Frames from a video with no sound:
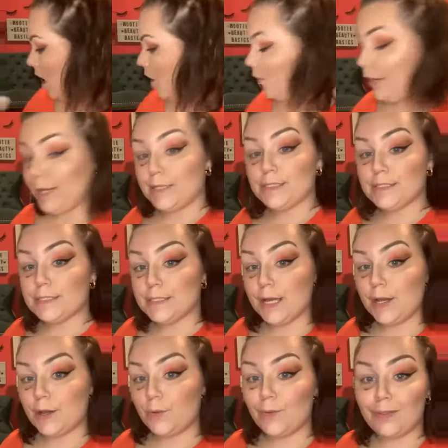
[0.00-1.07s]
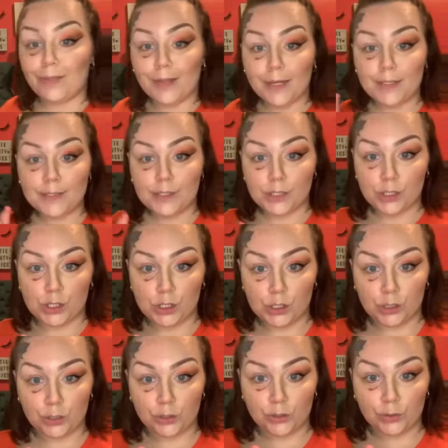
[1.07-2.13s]
Okay, so let's
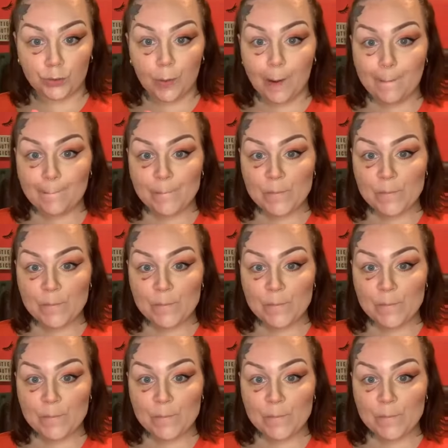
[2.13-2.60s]
do,